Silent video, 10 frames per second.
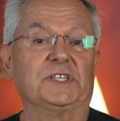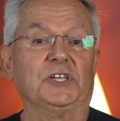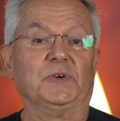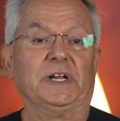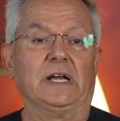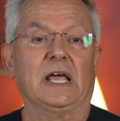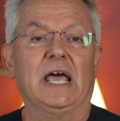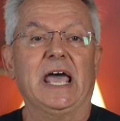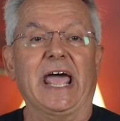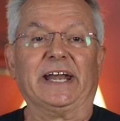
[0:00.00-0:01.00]
the unit
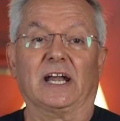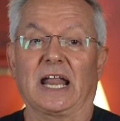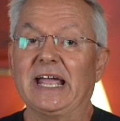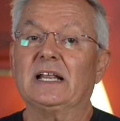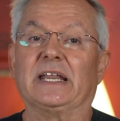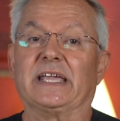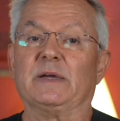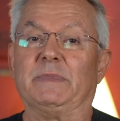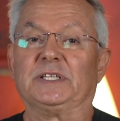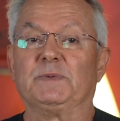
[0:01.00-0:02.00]
and likely
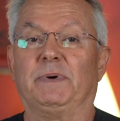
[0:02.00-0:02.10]
commits